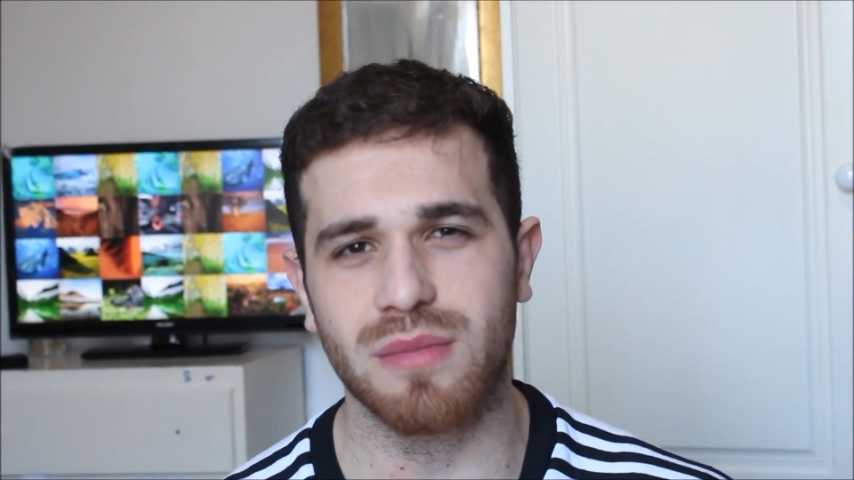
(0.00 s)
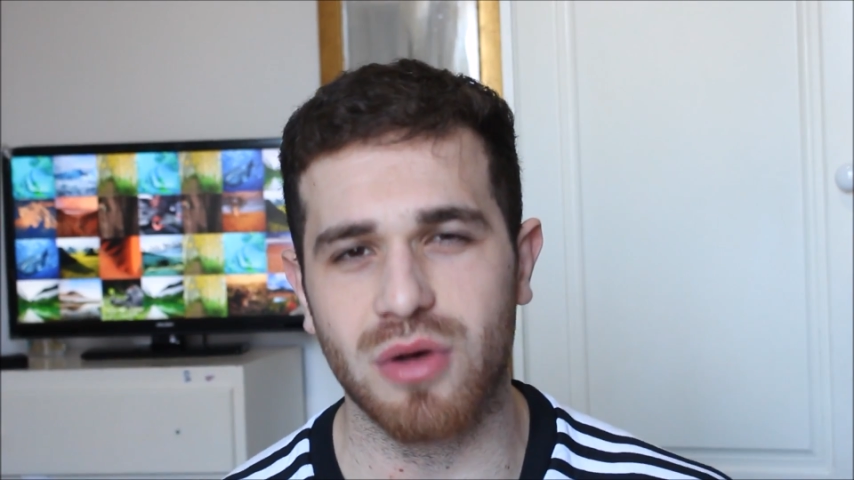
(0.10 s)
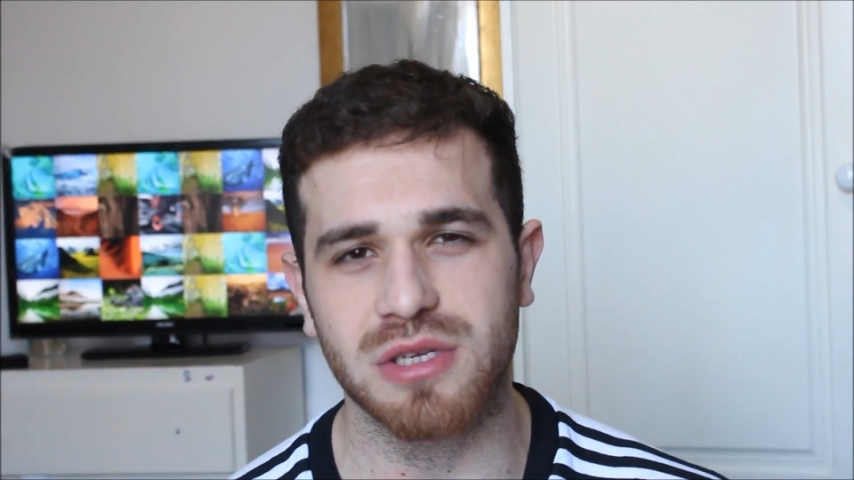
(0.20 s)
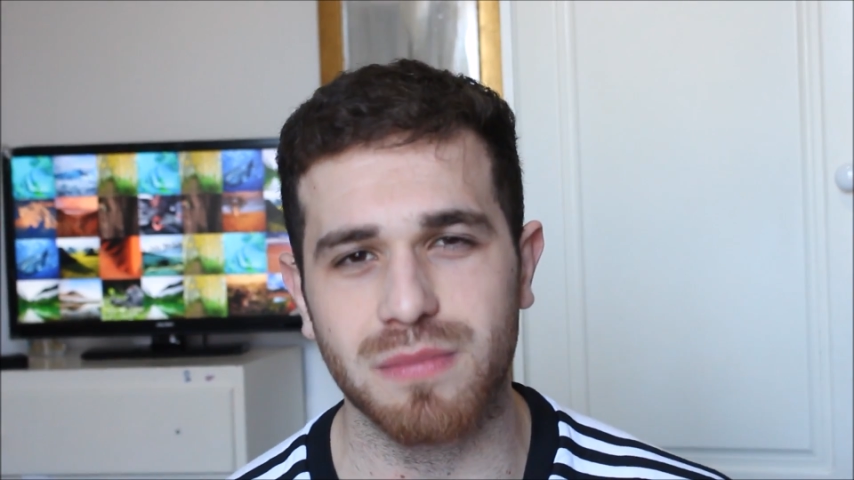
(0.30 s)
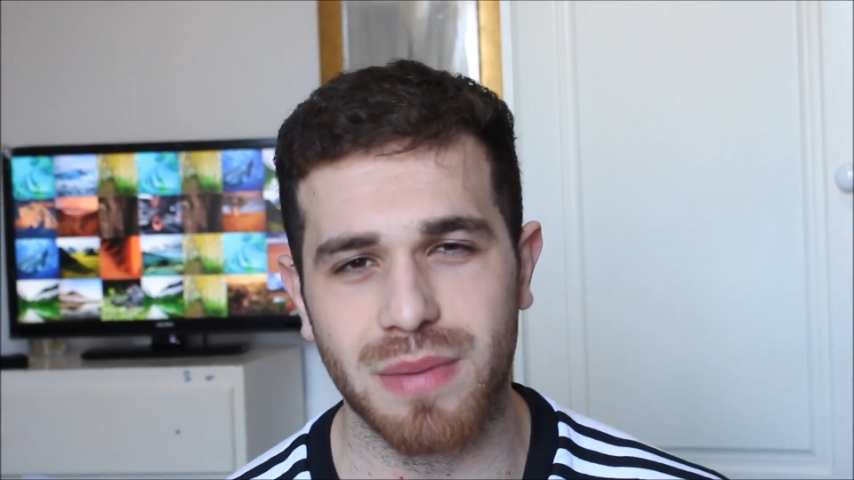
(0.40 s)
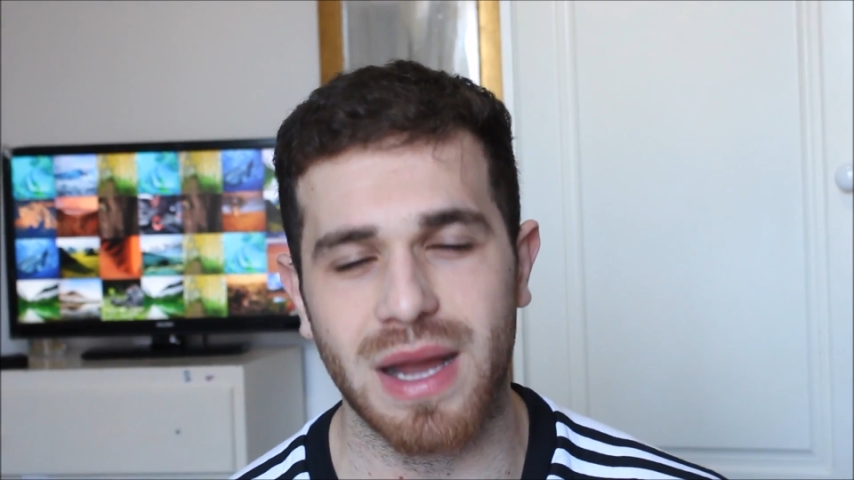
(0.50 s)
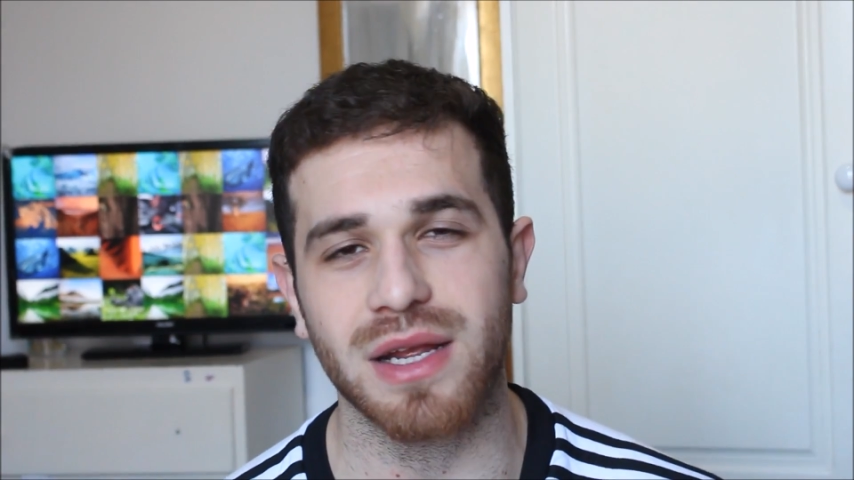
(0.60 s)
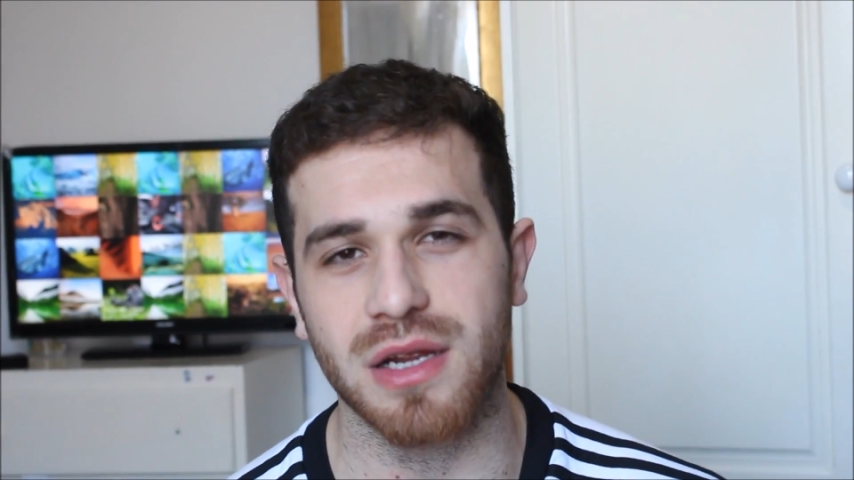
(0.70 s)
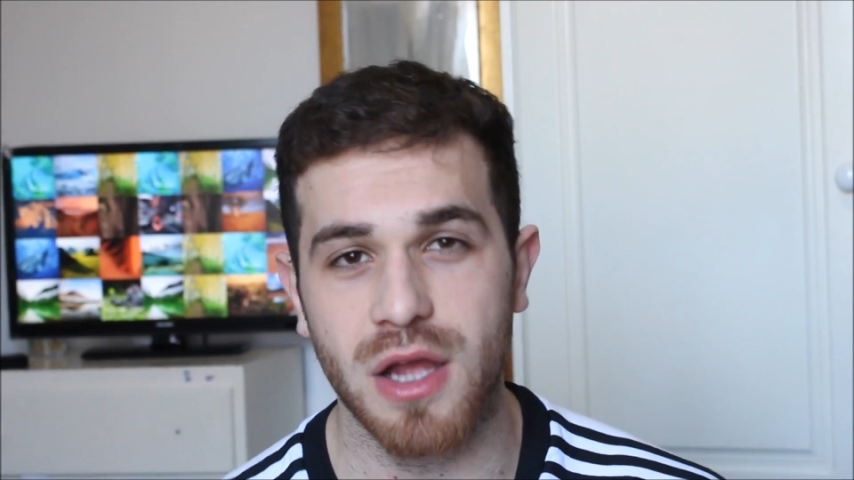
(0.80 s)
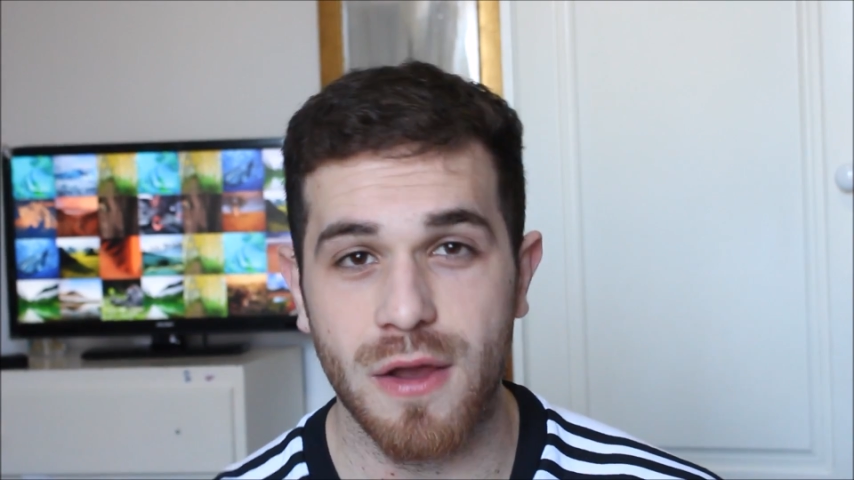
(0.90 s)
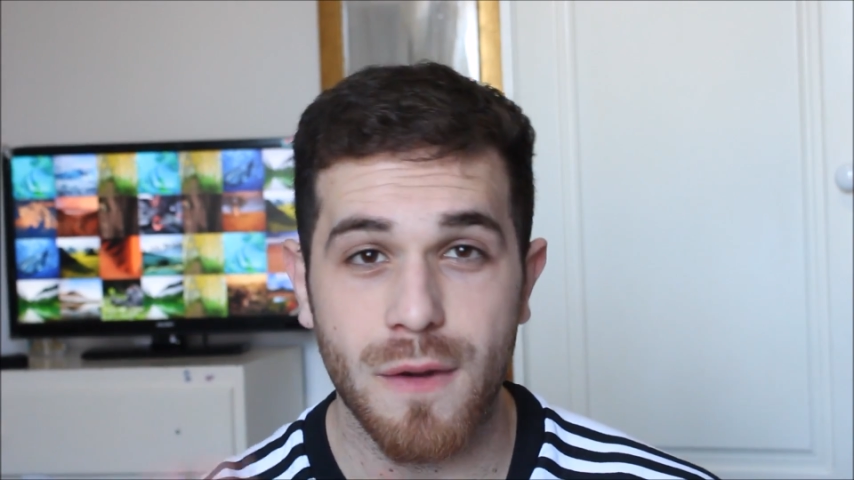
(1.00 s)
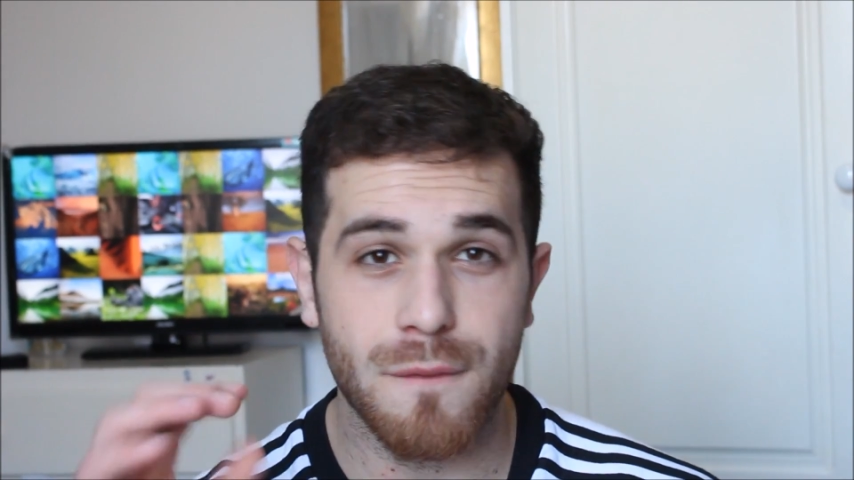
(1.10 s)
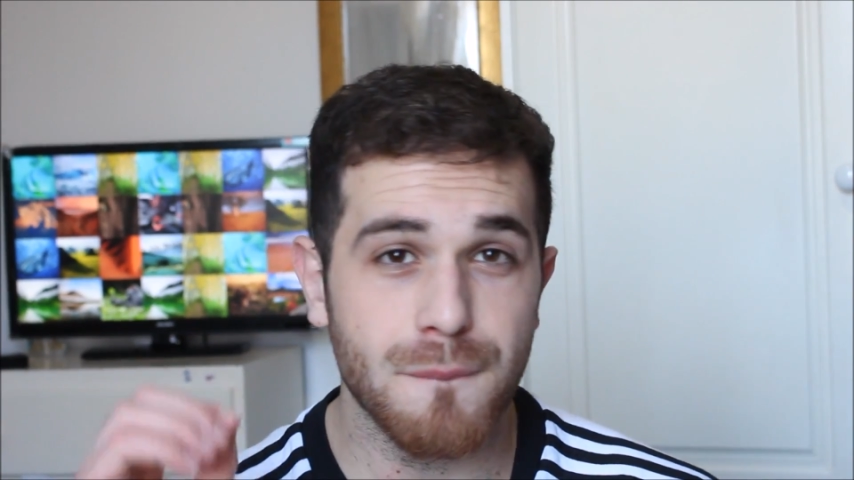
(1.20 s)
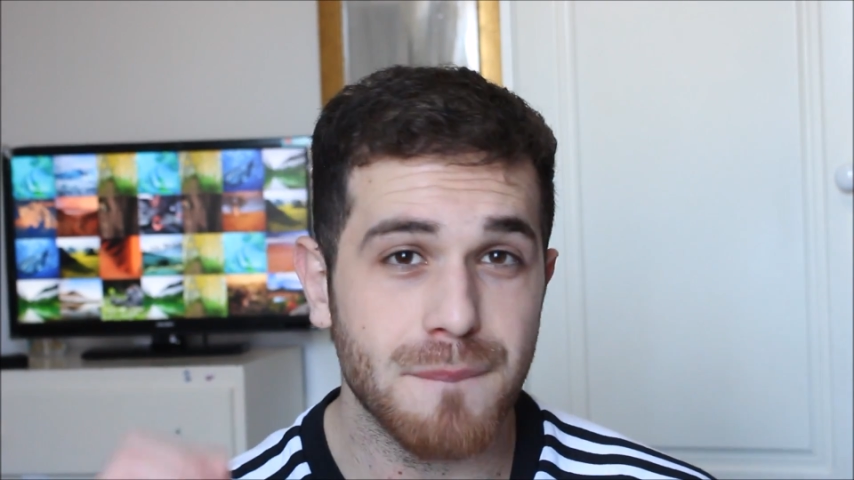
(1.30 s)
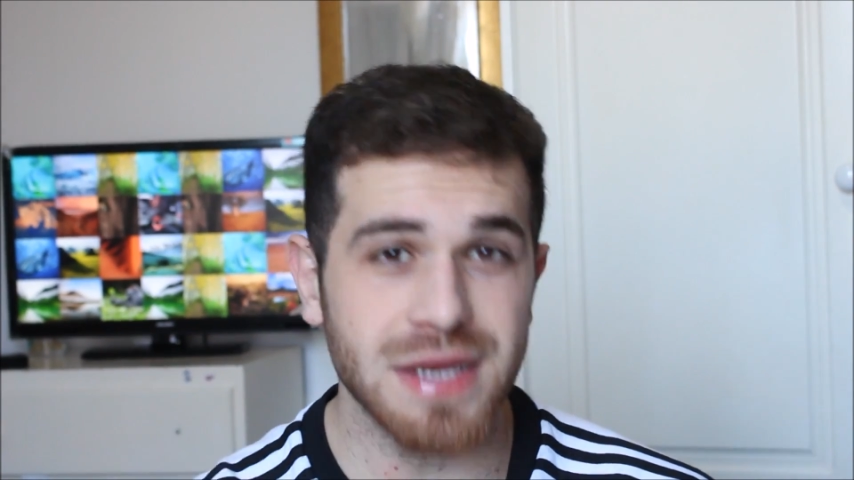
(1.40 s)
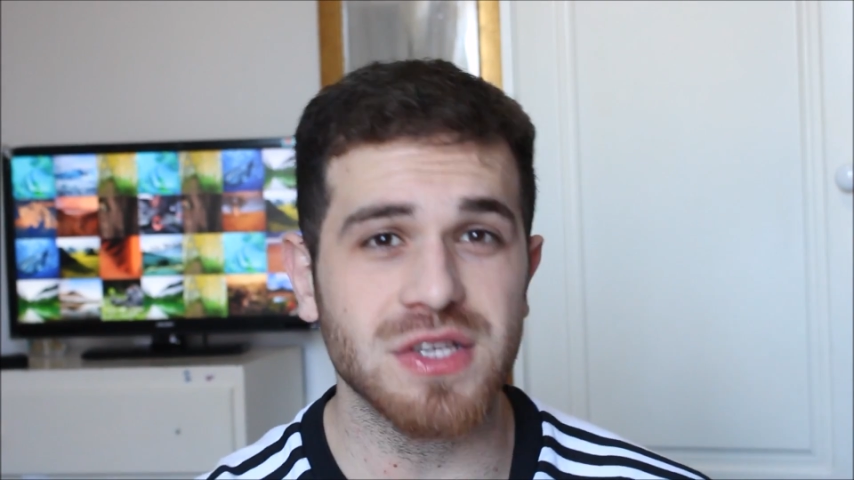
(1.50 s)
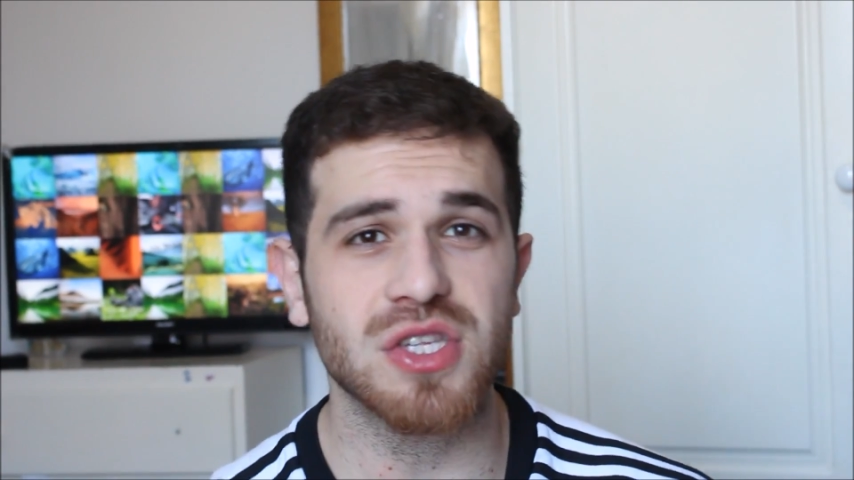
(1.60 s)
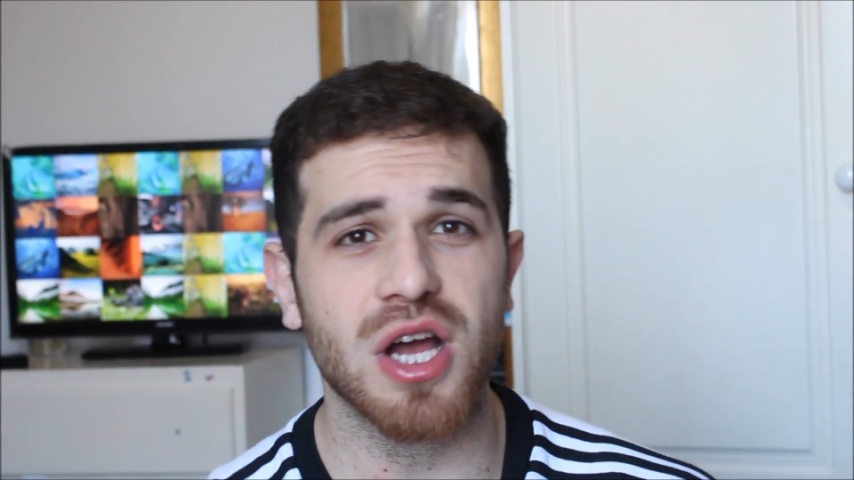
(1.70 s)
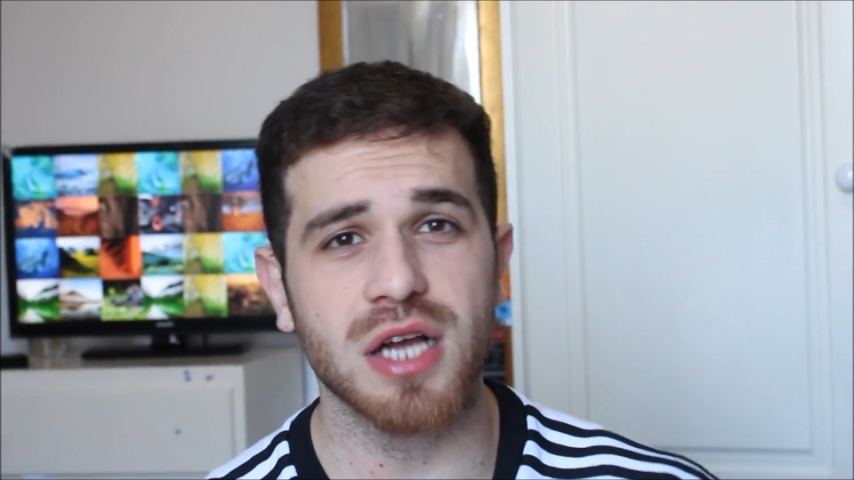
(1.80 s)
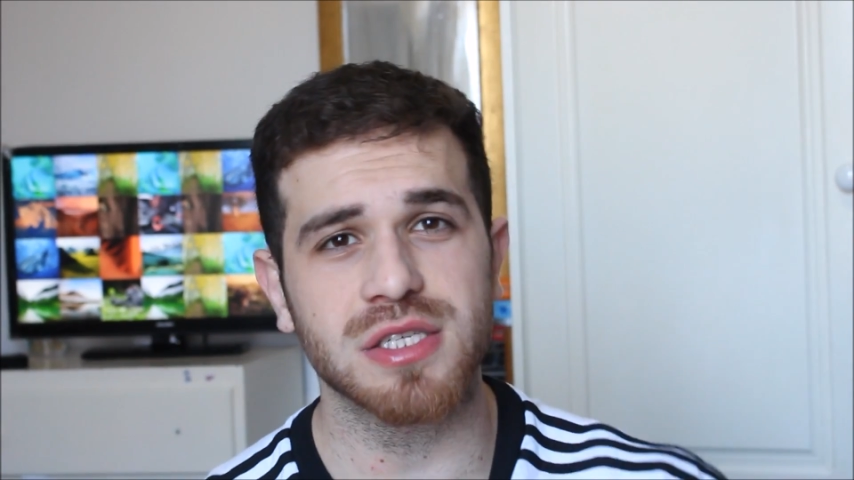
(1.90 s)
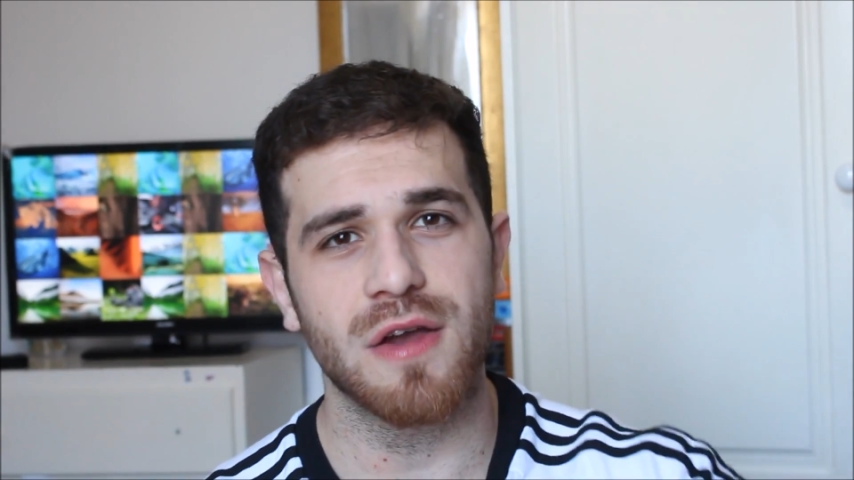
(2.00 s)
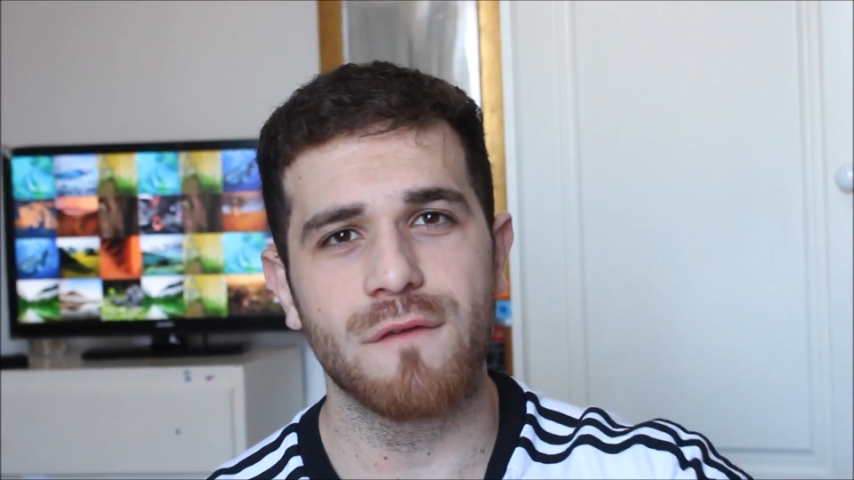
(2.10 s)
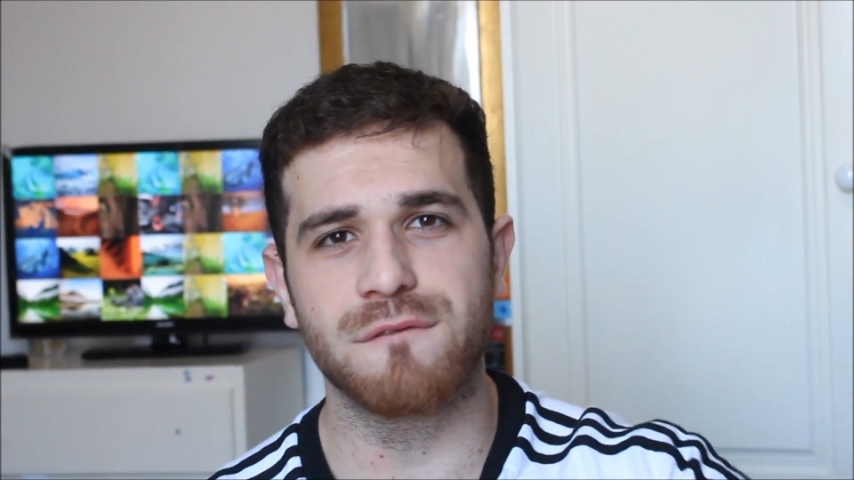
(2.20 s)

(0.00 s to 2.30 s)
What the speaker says: multi-bagger penny stocks.